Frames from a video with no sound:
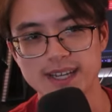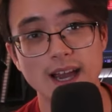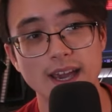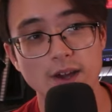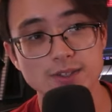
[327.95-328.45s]
And
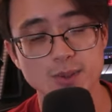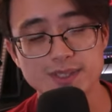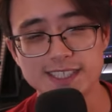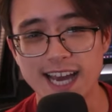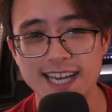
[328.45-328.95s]
I also
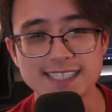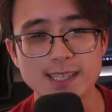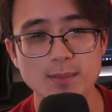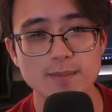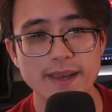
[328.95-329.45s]
dye
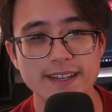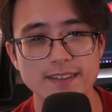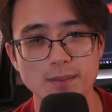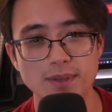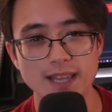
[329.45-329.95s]
sublimated
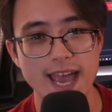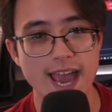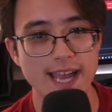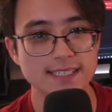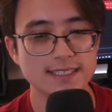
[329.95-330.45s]
the
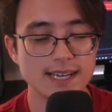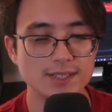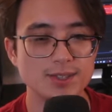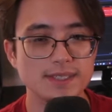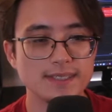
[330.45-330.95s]
black
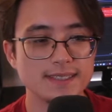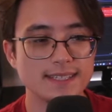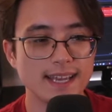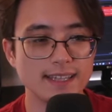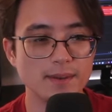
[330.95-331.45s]

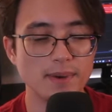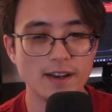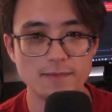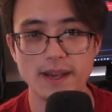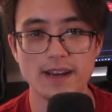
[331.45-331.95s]
sections and then
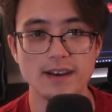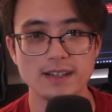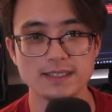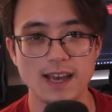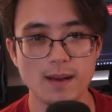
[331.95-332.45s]
puff painted
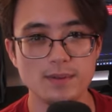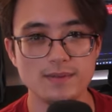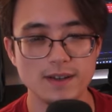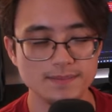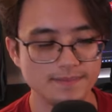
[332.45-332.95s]
on top of
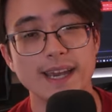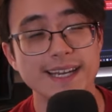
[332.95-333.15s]
them.